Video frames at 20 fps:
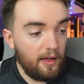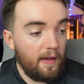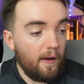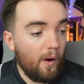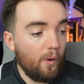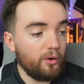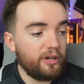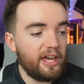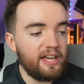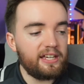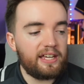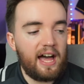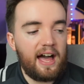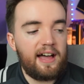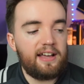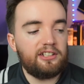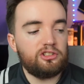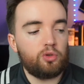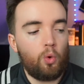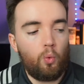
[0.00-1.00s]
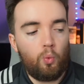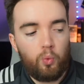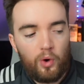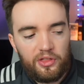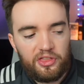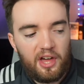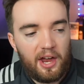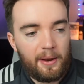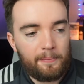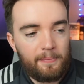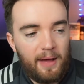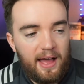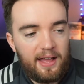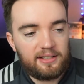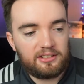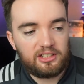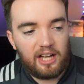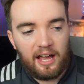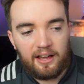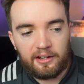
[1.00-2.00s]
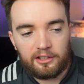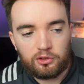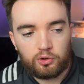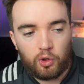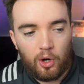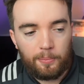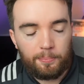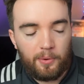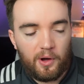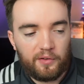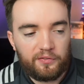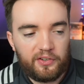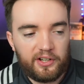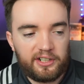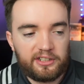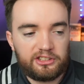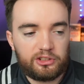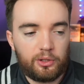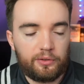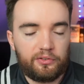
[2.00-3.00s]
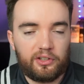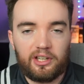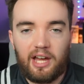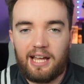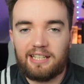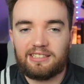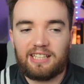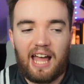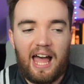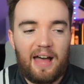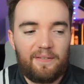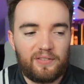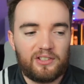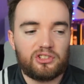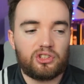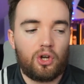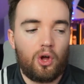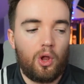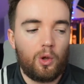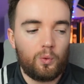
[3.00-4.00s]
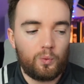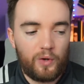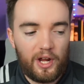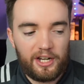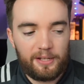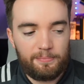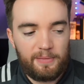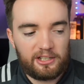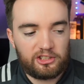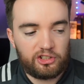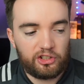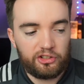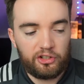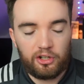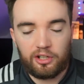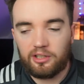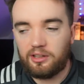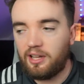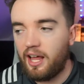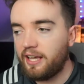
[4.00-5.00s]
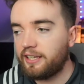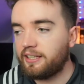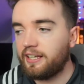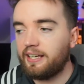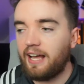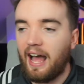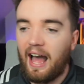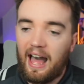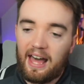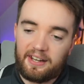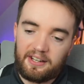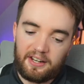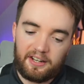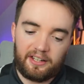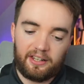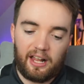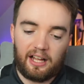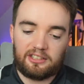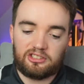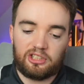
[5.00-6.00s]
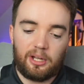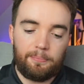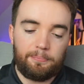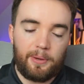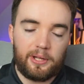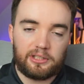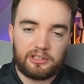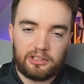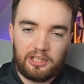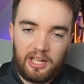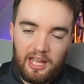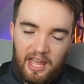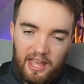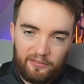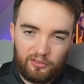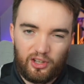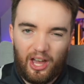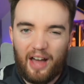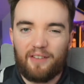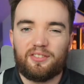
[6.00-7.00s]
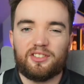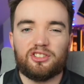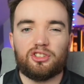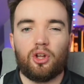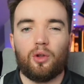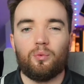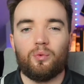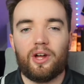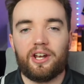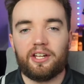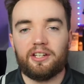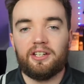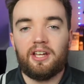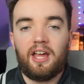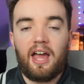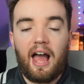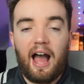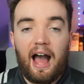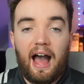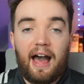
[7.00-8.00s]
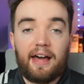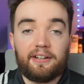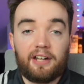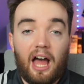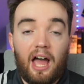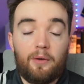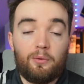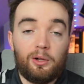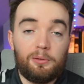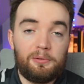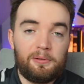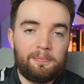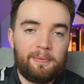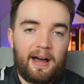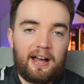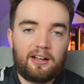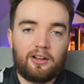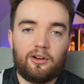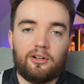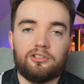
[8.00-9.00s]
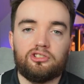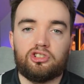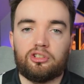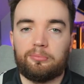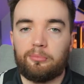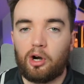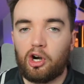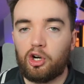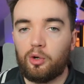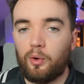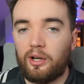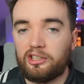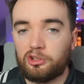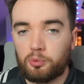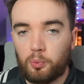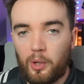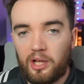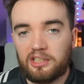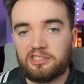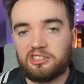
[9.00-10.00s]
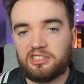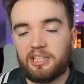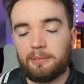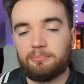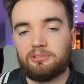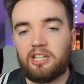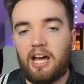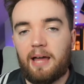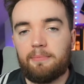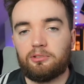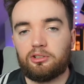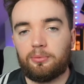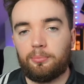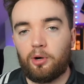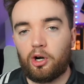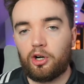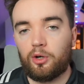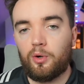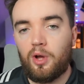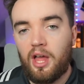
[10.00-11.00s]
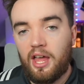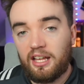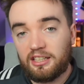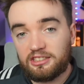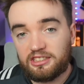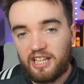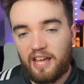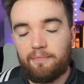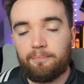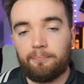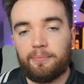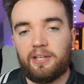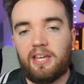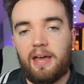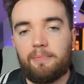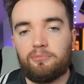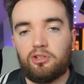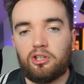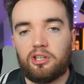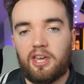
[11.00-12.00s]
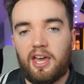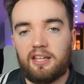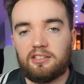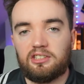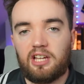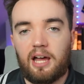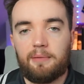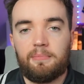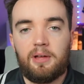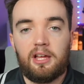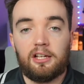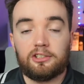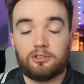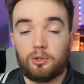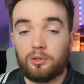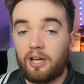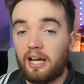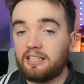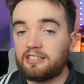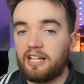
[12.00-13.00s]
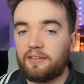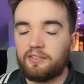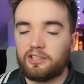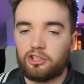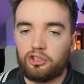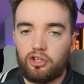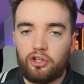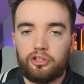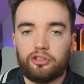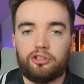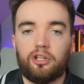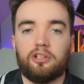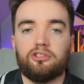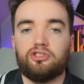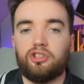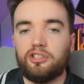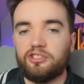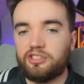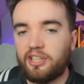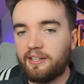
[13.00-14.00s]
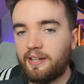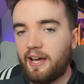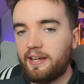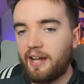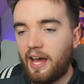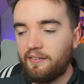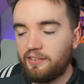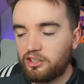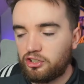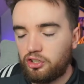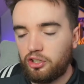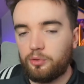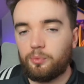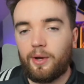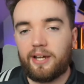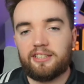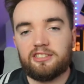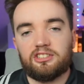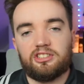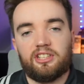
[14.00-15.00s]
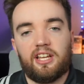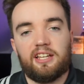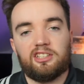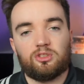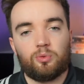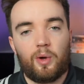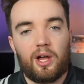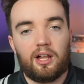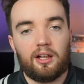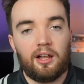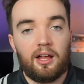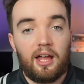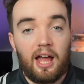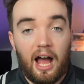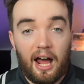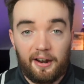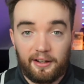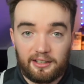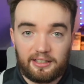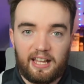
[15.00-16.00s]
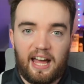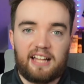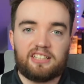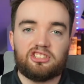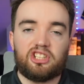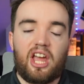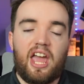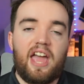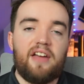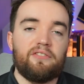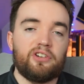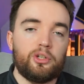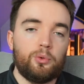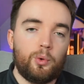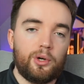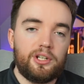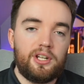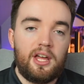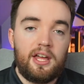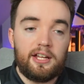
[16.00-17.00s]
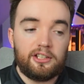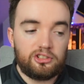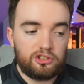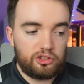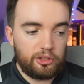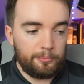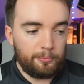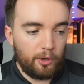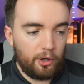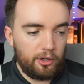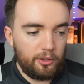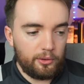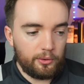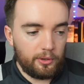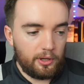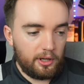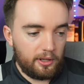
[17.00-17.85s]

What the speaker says: Okay guys, with that in mind, I'm going to drop off here, so if you guys haven't already, make sure you're liking and hitting that sub button if you haven't already, and I will be back on tomorrow as well, same time tomorrow, 7 p.m. UK time. So guys, have a good Tuesday night, have a good Wednesday as well, and I'll catch everyone tomorrow.